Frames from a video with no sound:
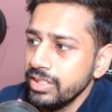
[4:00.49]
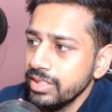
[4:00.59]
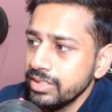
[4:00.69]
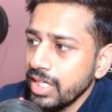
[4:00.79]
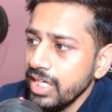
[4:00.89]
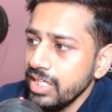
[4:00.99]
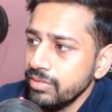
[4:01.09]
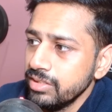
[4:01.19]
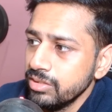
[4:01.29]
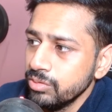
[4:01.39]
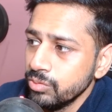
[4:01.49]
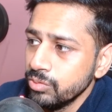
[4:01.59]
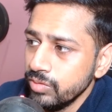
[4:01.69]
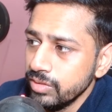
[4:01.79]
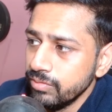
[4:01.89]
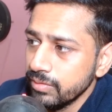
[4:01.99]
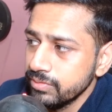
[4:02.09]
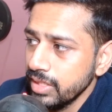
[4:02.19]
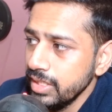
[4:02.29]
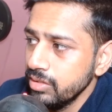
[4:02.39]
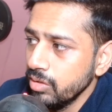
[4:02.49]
decide whether to go with website or